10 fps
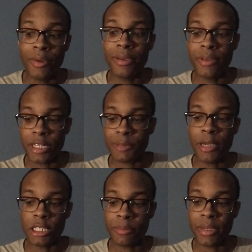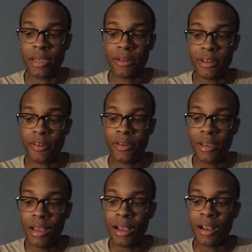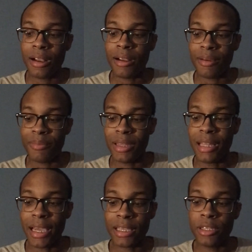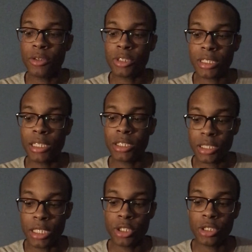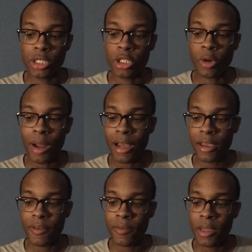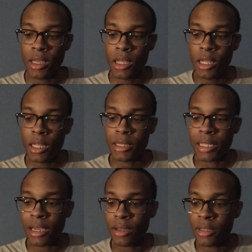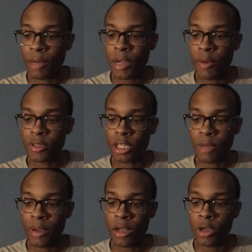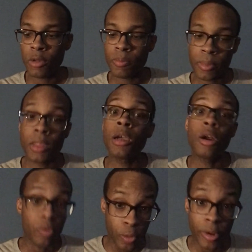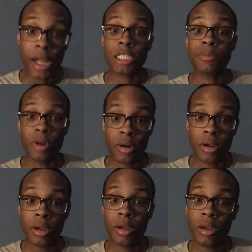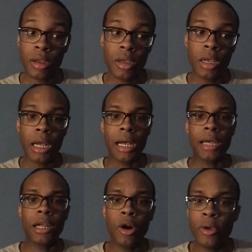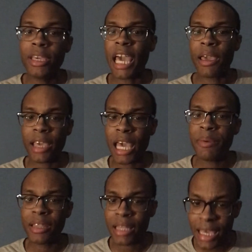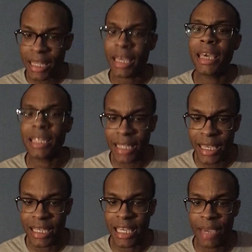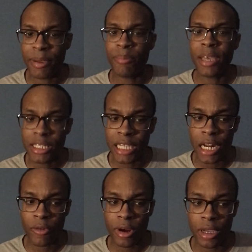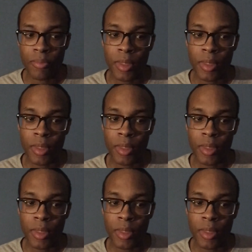you're special, man. You're been liking you since you arrived. Now another player I want to talk about, Mora. I know he came in late. He came in mid-January,